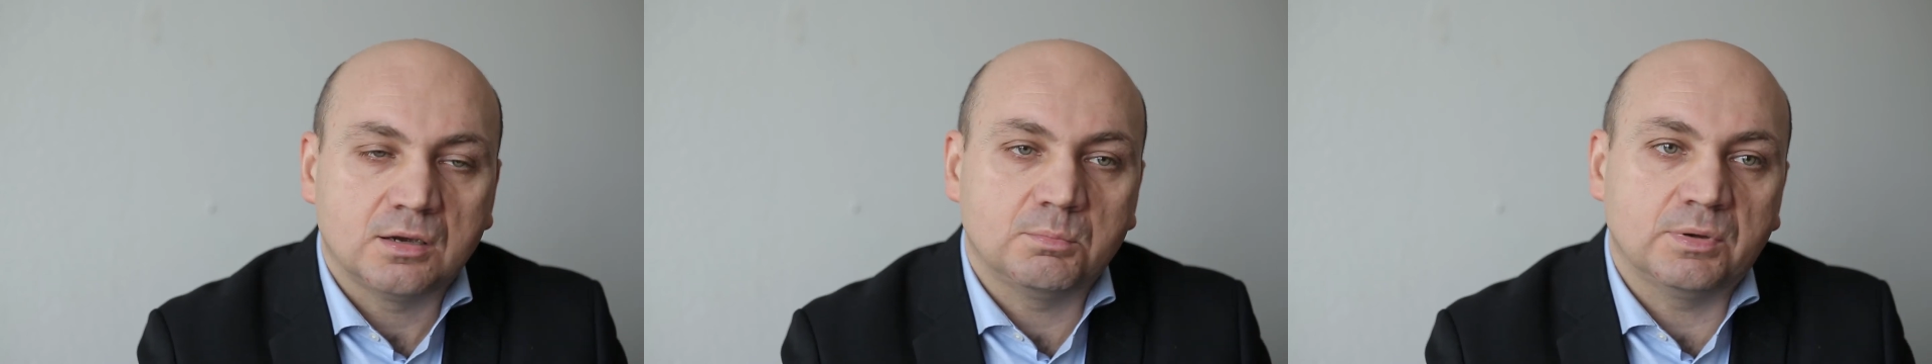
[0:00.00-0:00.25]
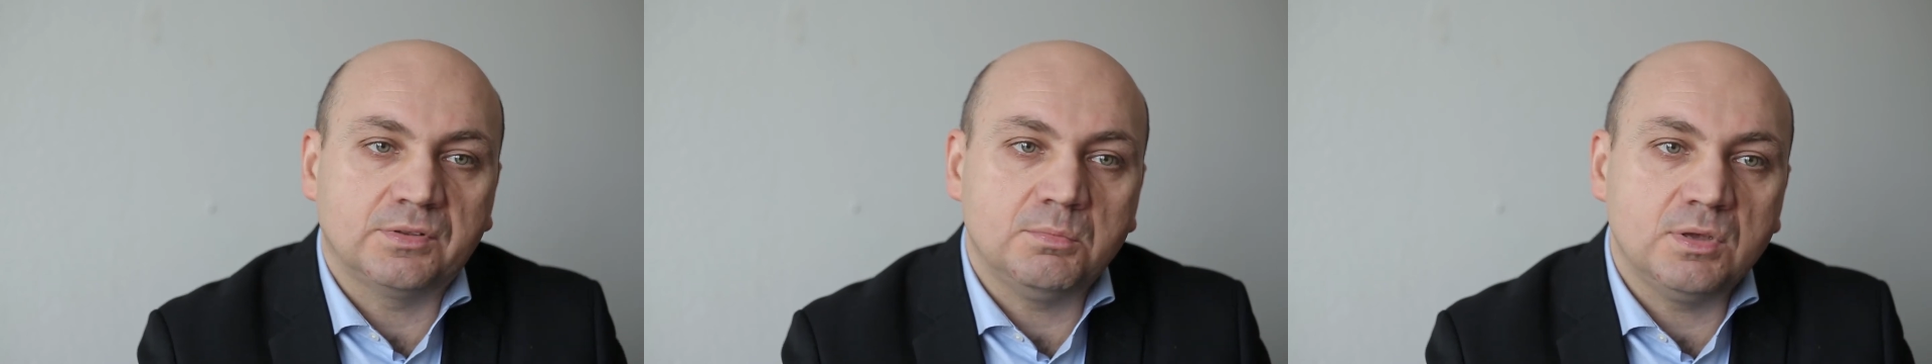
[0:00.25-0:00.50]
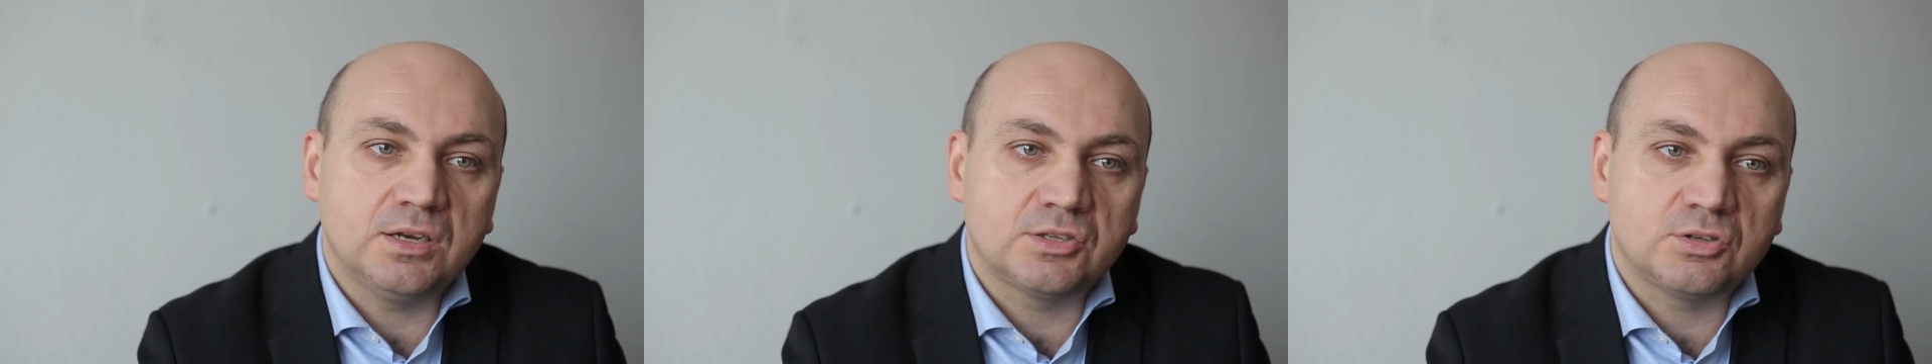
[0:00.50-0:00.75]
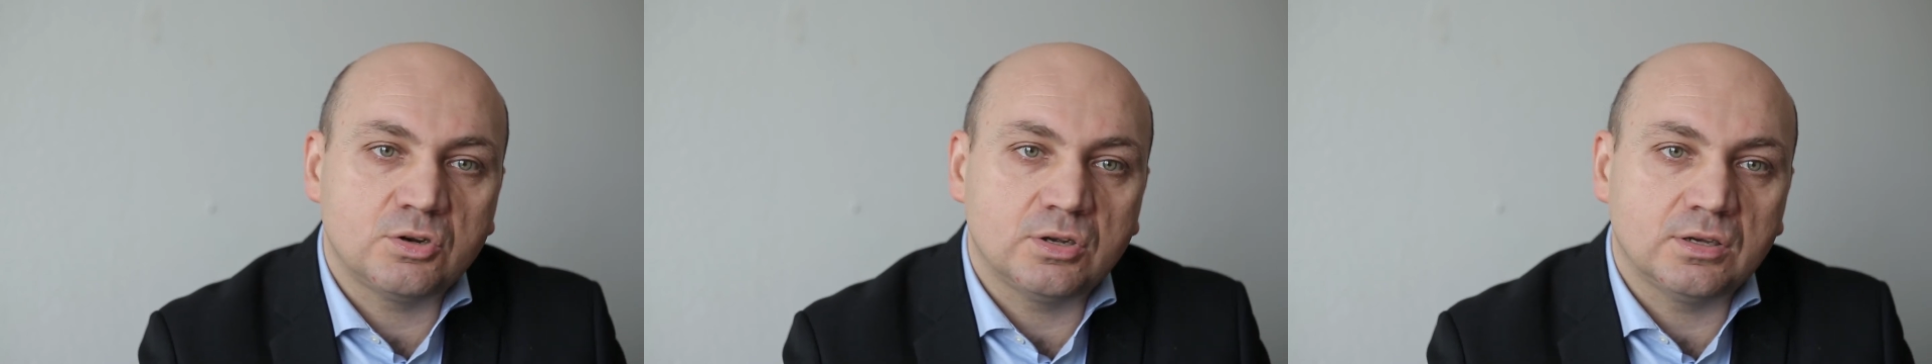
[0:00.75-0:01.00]
but the
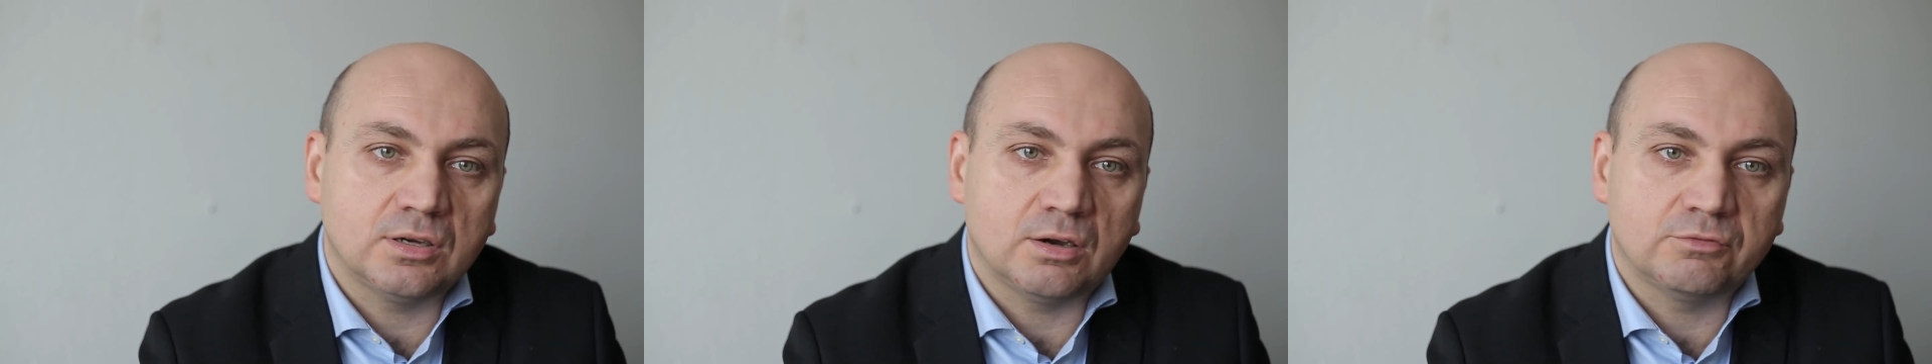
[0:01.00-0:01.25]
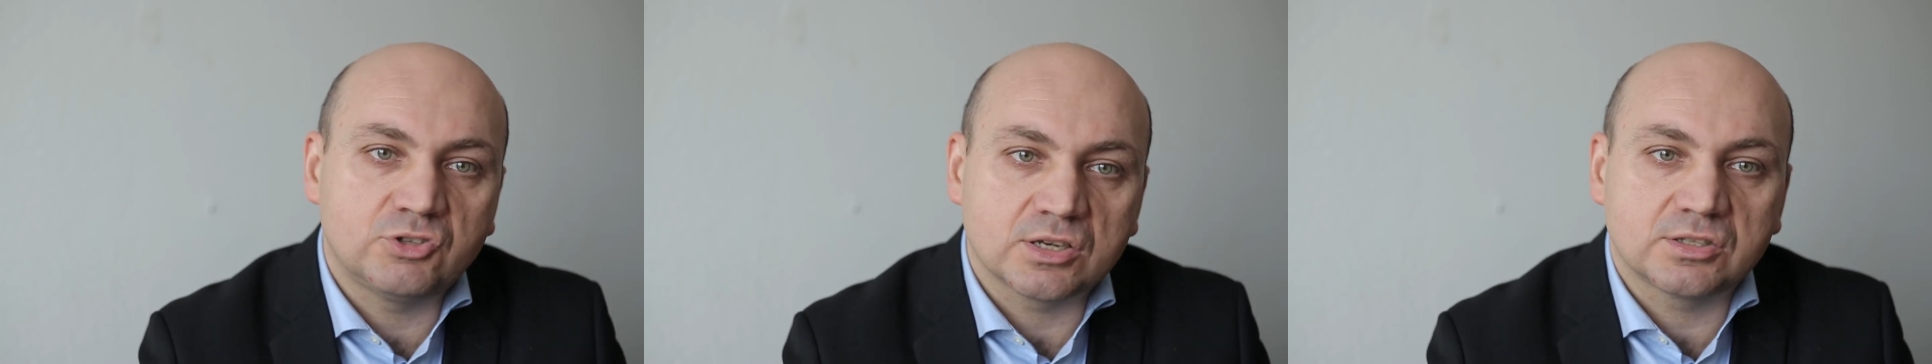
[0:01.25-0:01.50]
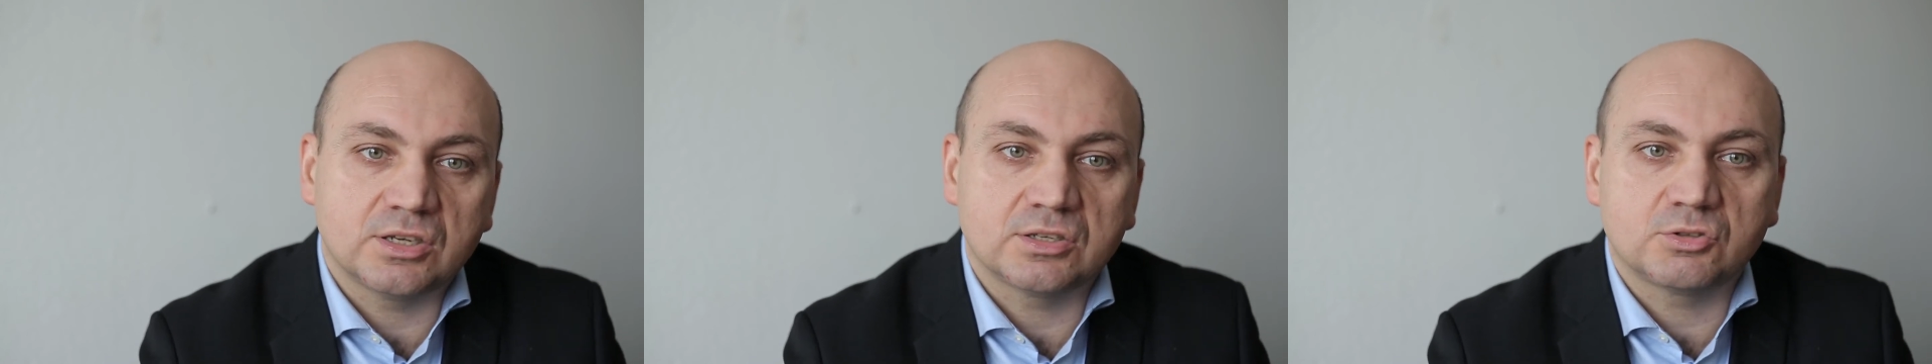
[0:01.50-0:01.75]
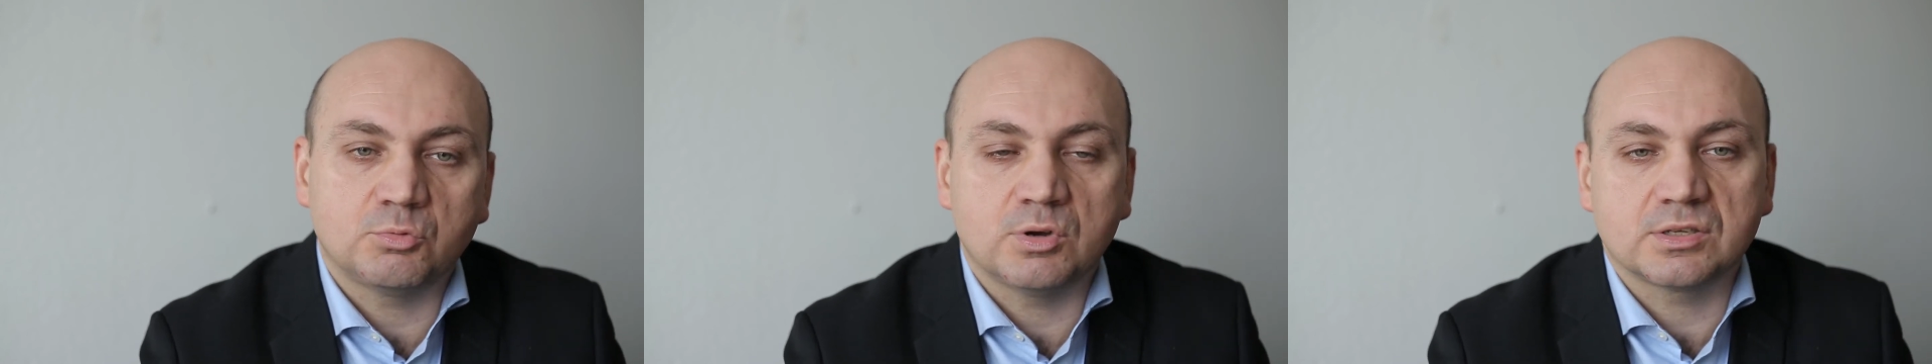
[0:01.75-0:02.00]
Ministry of
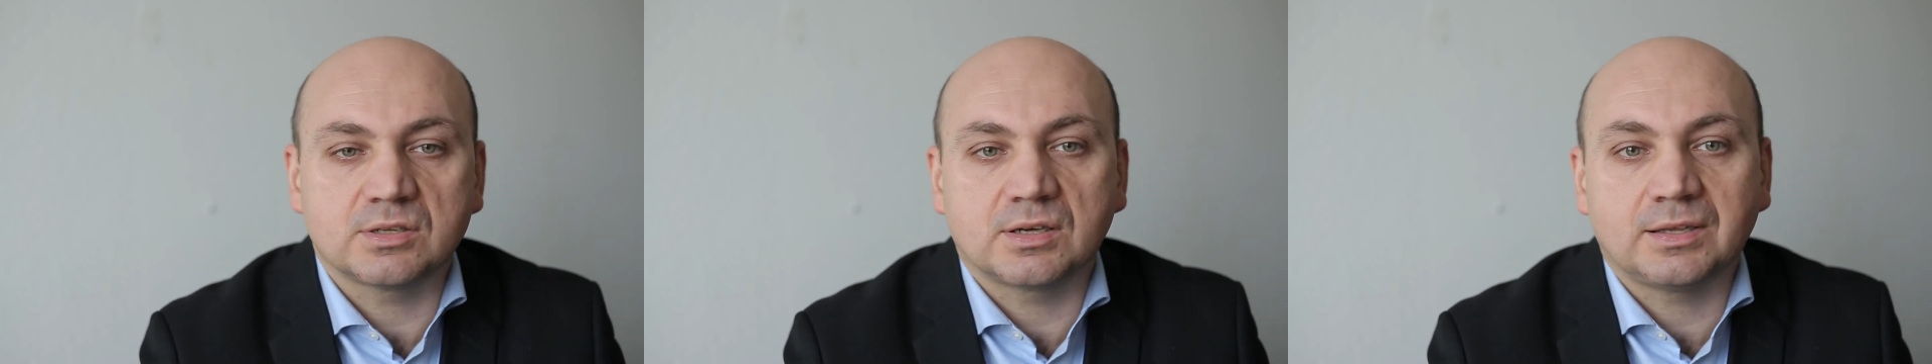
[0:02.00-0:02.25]
Justice was